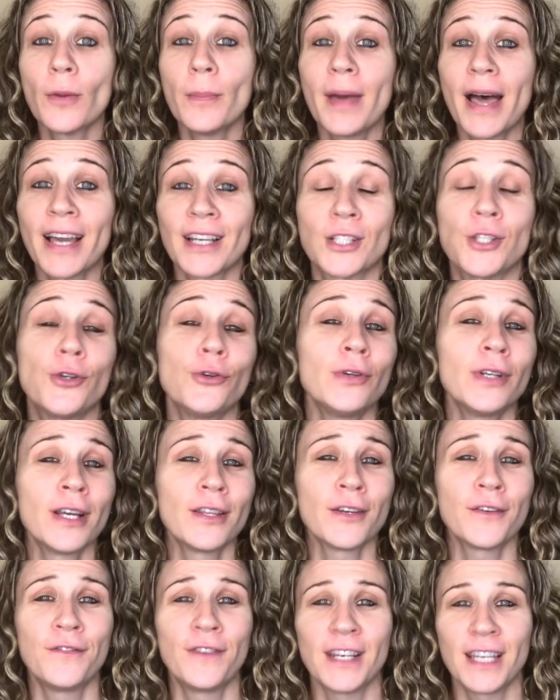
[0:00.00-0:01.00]
back to
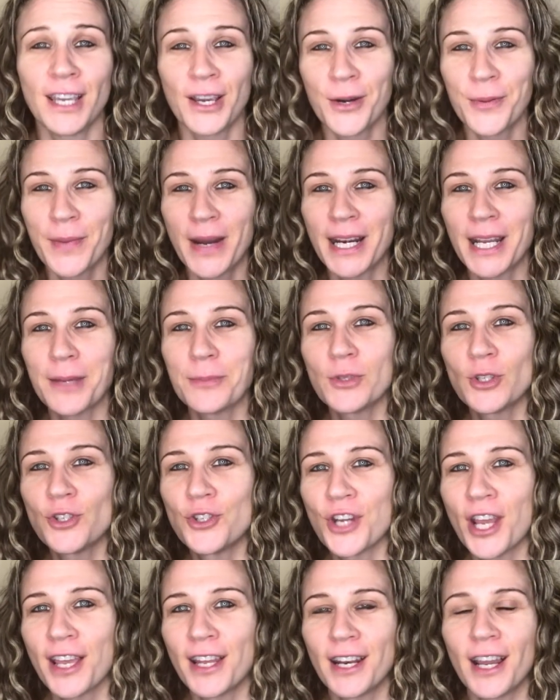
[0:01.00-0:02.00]
another video. My name's
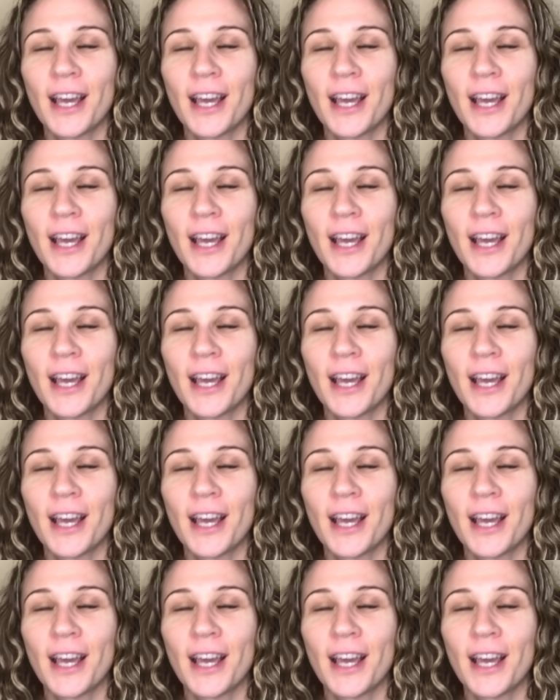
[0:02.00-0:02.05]
Jen.